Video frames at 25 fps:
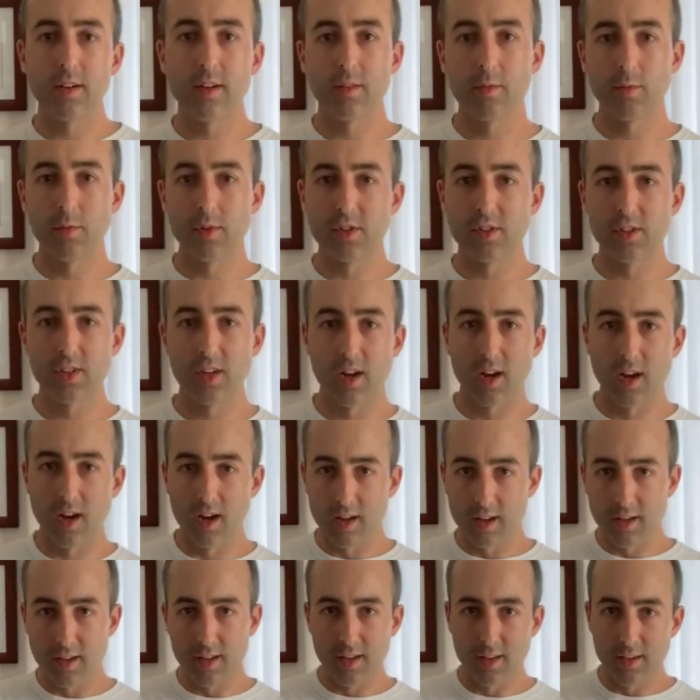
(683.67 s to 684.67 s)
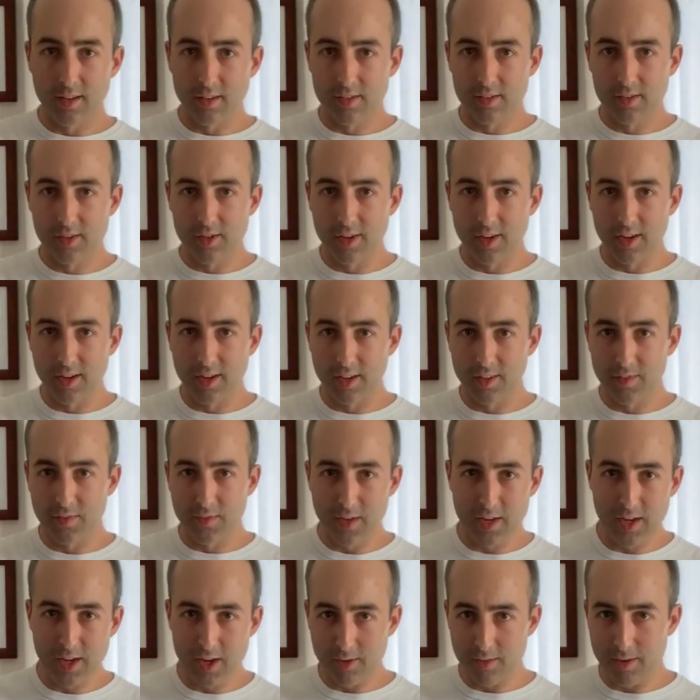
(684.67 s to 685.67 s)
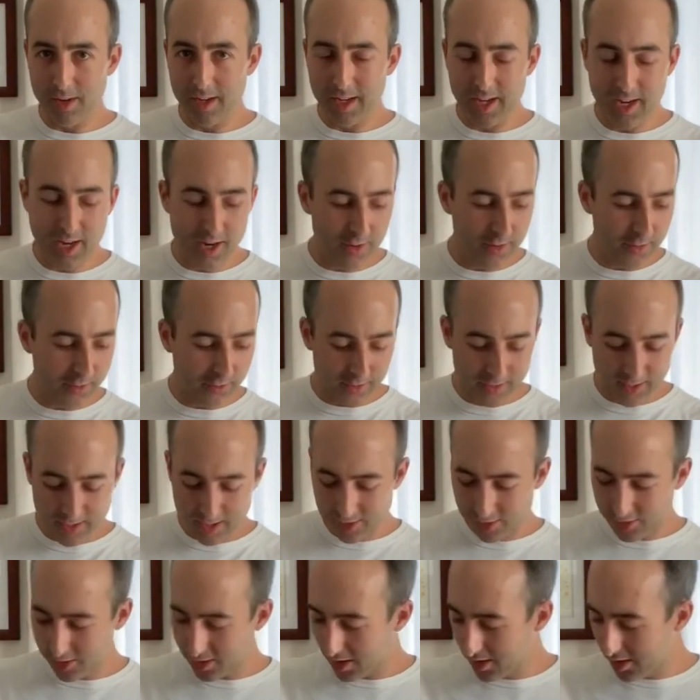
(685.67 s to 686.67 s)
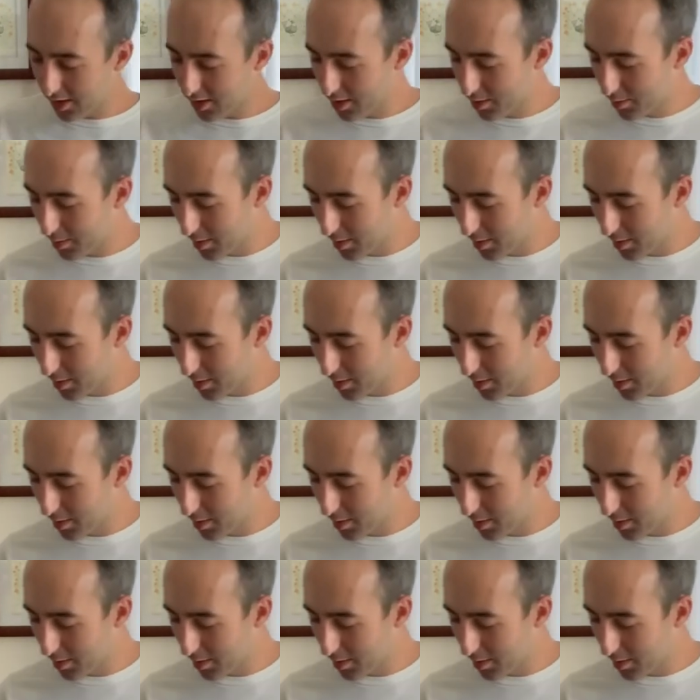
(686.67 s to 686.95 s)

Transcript: which is shooting this video right now, so I can't show you,